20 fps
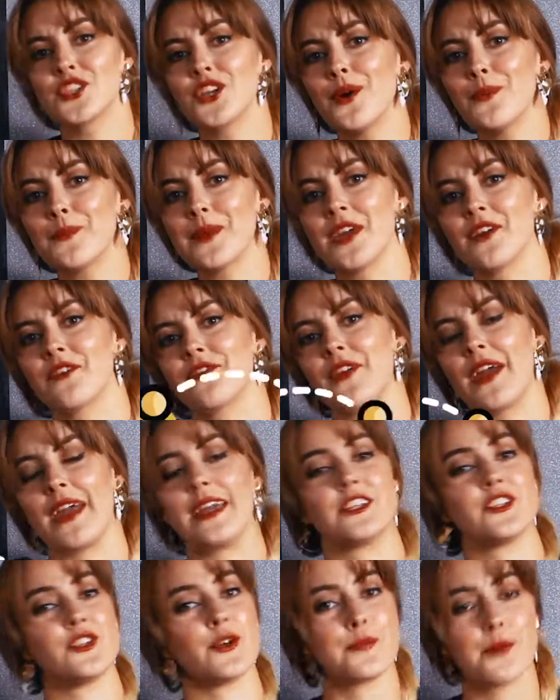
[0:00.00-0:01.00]
Don't be
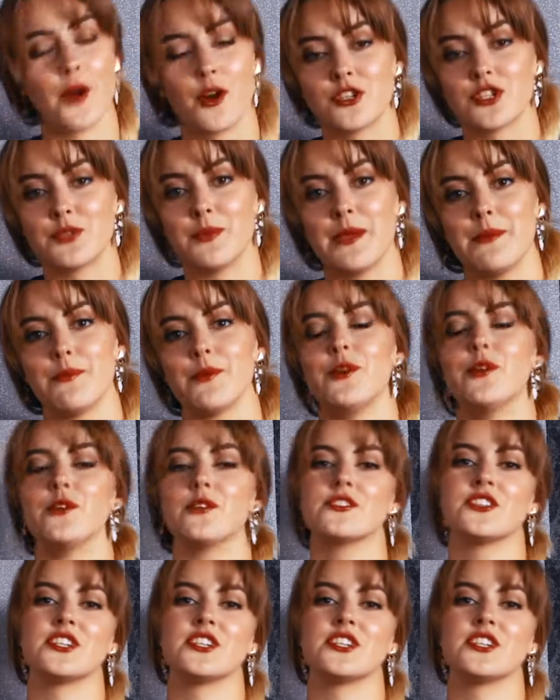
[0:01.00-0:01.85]
afraid to approach people,